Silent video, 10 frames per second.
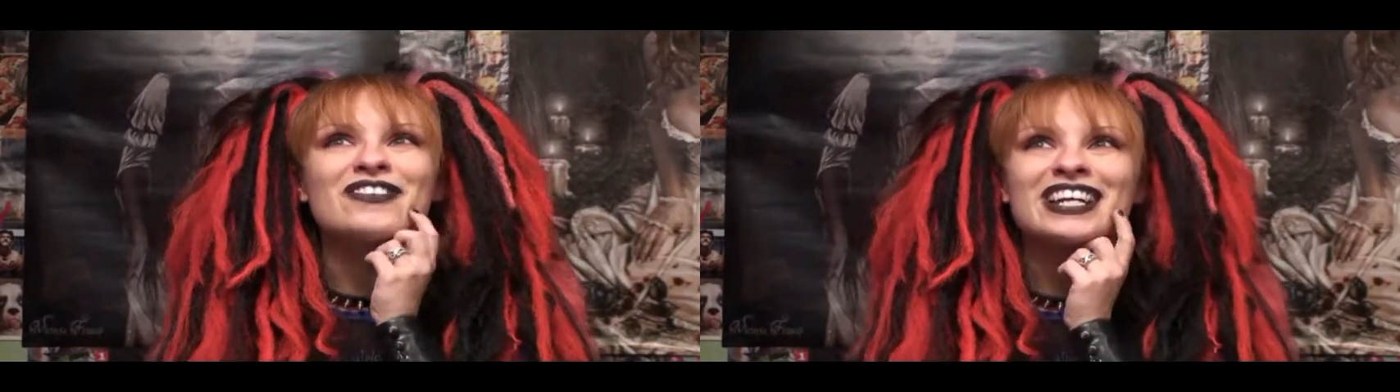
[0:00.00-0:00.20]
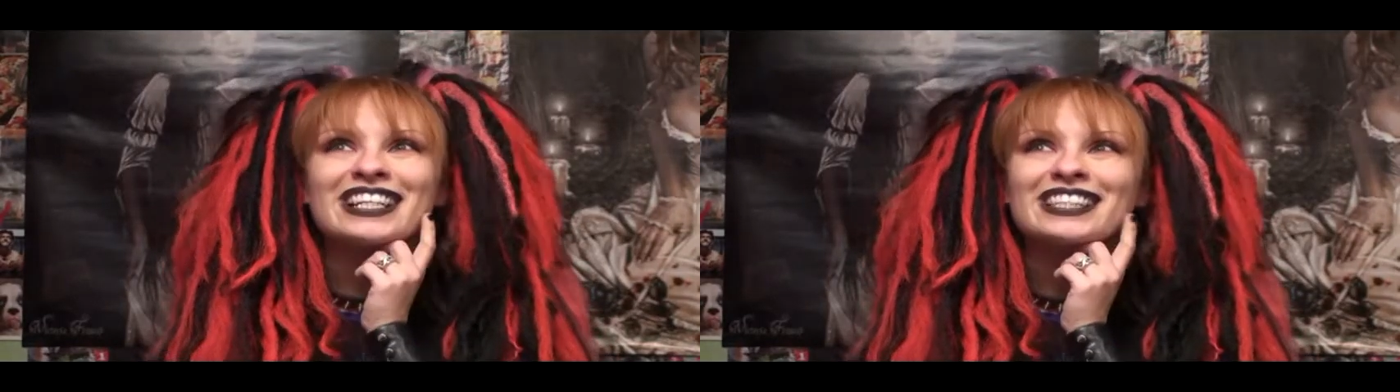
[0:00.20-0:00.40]

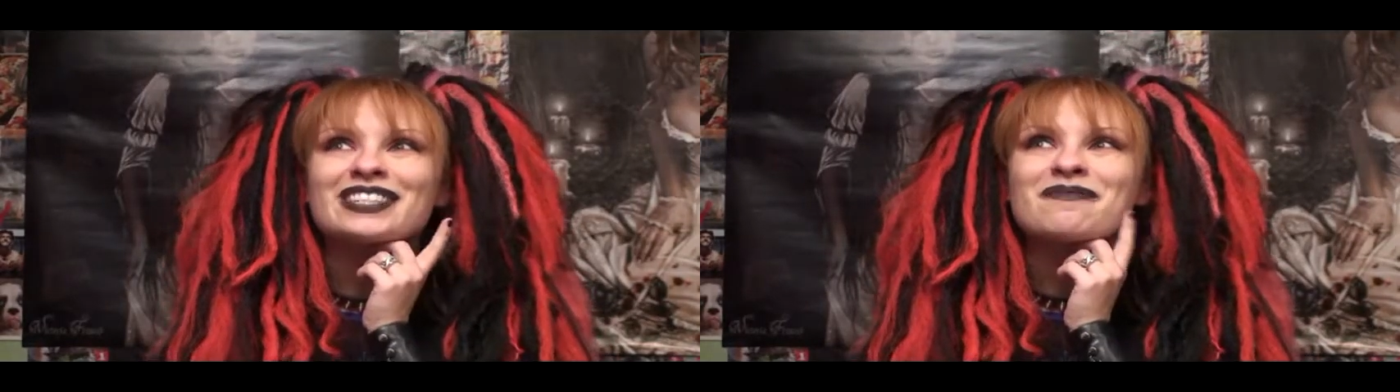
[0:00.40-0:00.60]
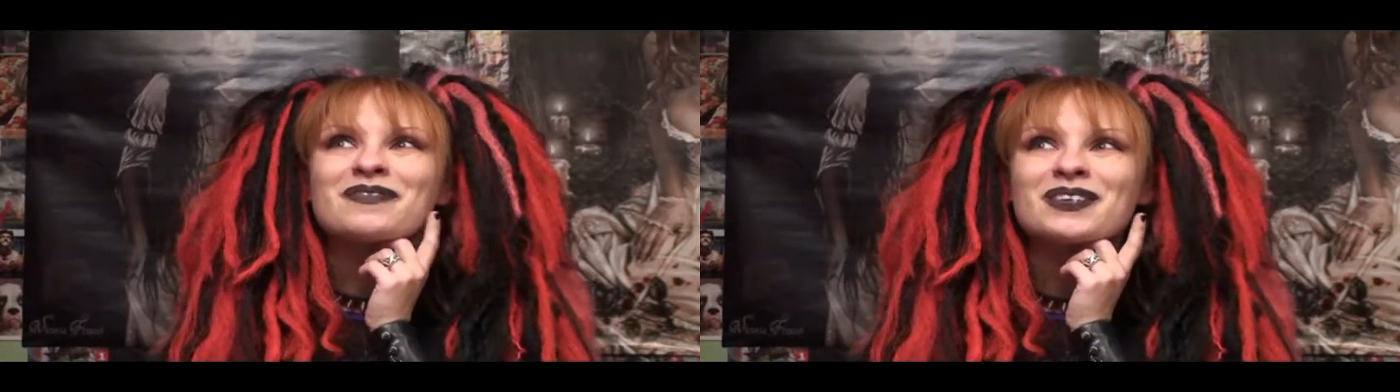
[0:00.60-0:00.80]

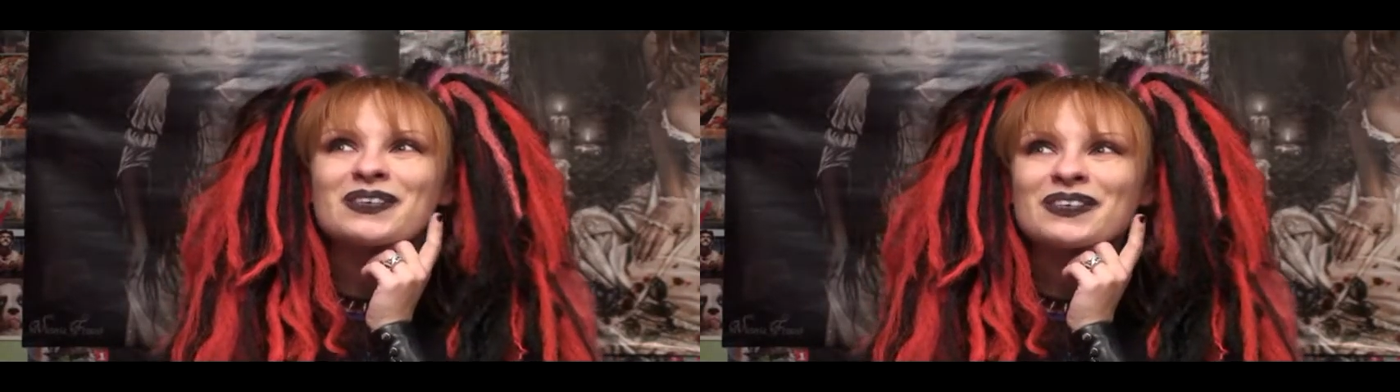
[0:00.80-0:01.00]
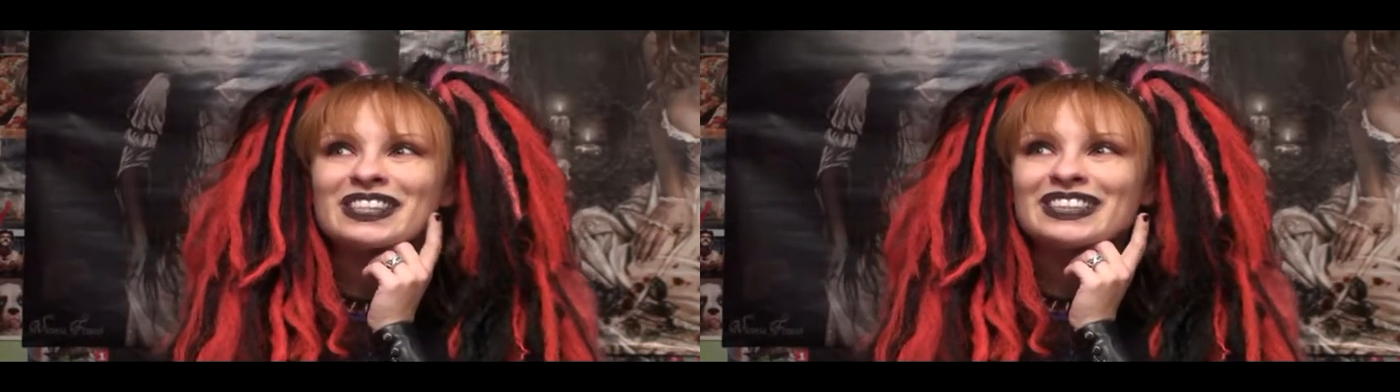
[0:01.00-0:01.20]
victim
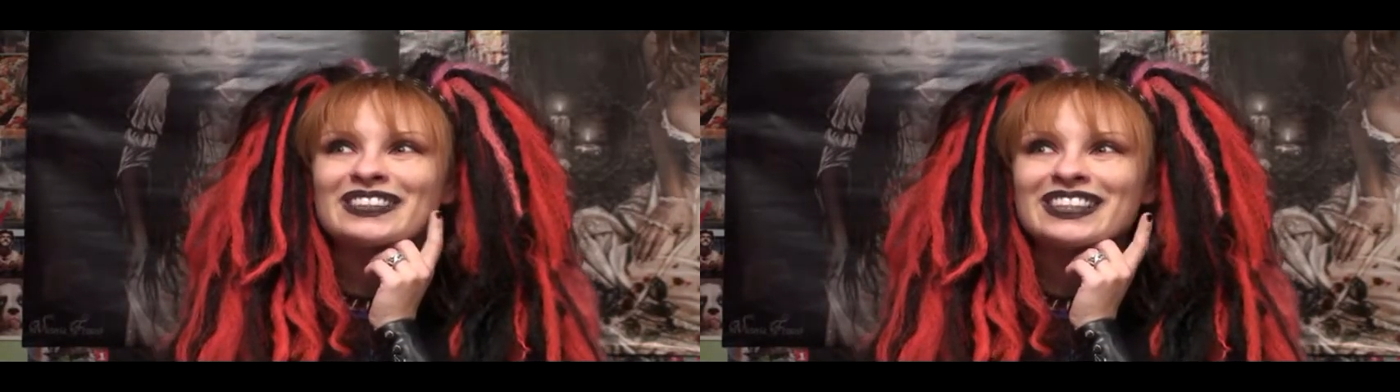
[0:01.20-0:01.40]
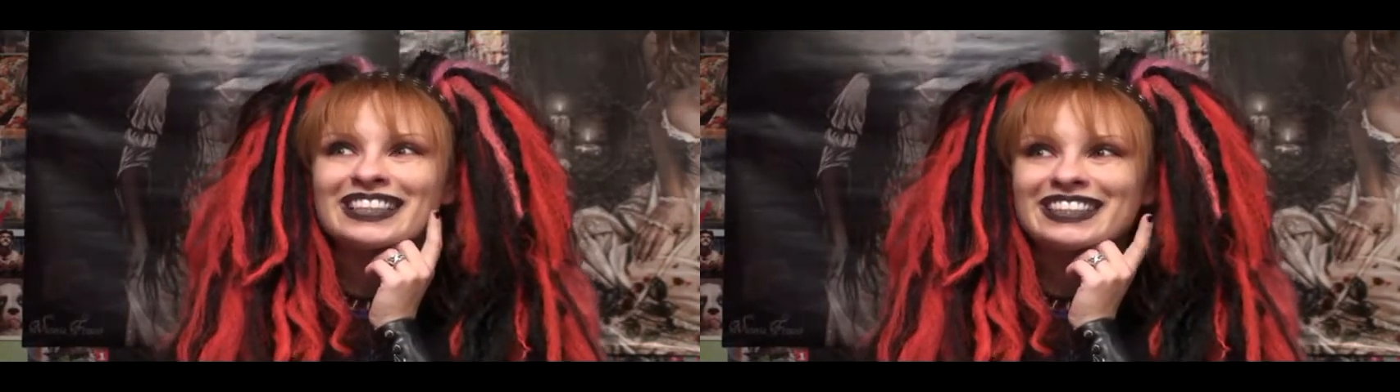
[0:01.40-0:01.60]
who will
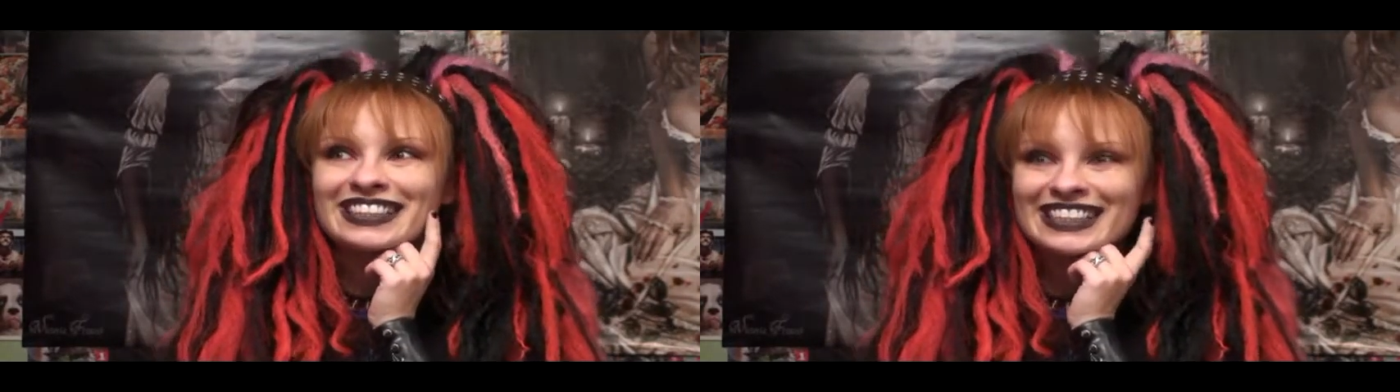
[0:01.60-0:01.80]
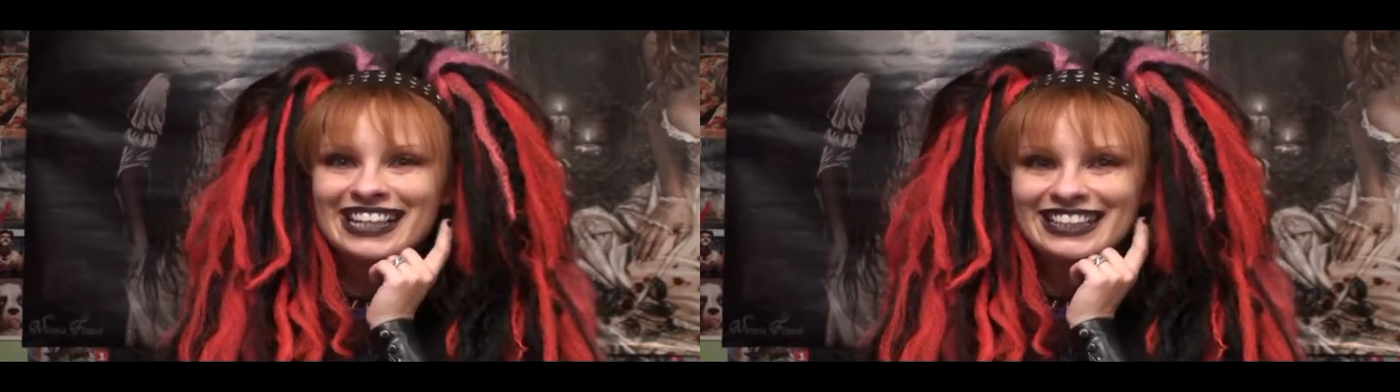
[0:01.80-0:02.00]
do the
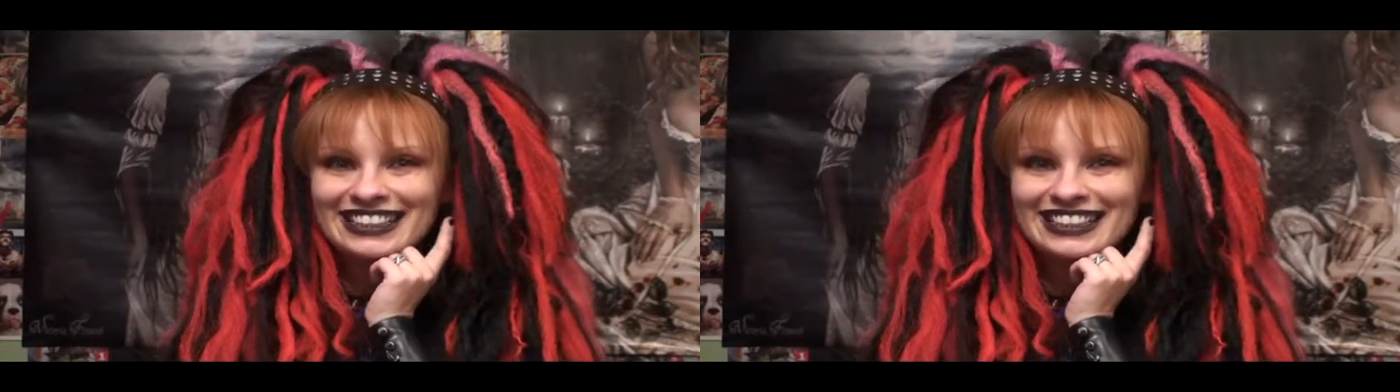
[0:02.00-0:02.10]
dirty